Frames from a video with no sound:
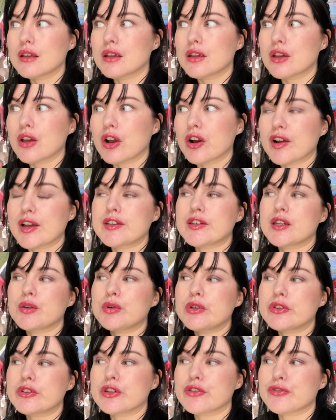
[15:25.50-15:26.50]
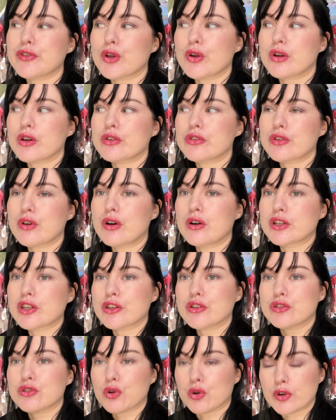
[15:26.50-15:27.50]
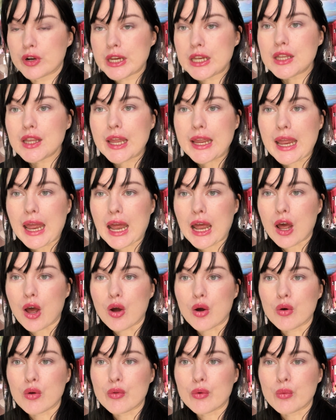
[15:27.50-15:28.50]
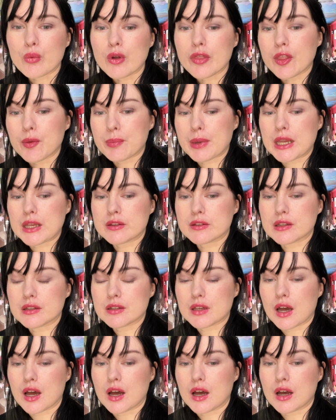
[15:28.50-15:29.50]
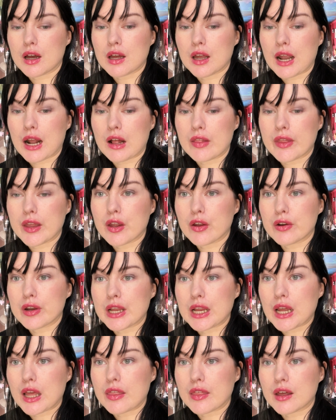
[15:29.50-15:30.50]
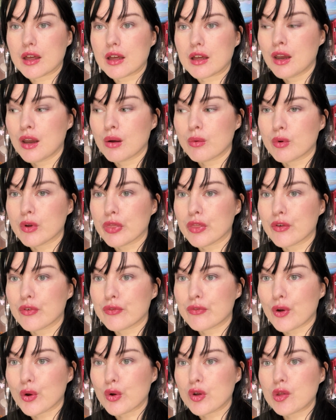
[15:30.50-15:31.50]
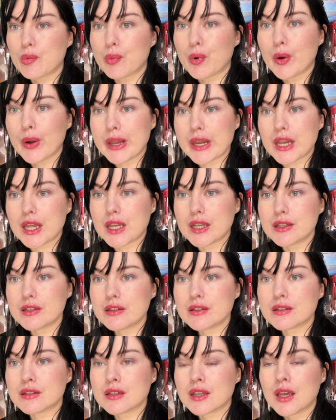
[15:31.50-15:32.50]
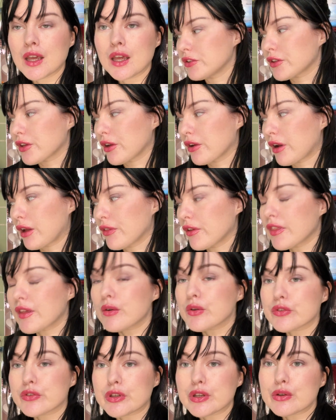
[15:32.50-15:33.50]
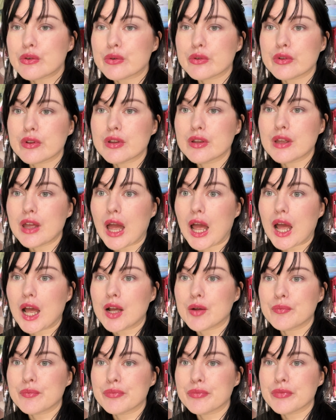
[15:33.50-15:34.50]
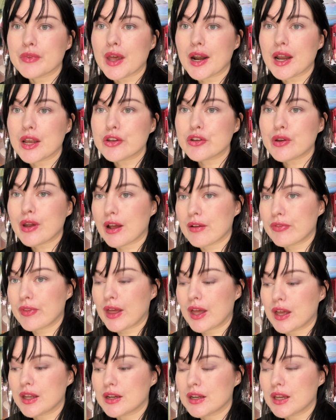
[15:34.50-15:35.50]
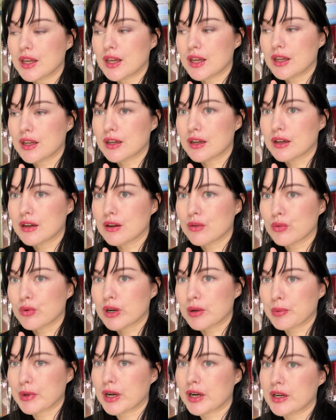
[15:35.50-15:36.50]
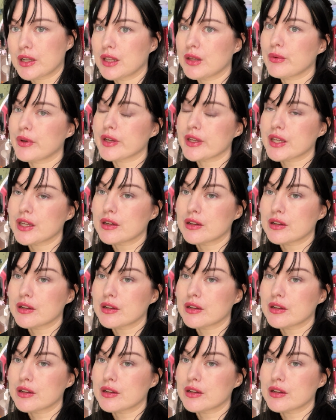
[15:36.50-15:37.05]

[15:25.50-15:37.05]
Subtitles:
her idea was to focus on the story, like what the pieces are, how they go together, what the focal point is. So I thought that was really cool. And I do have that in what I'm currently working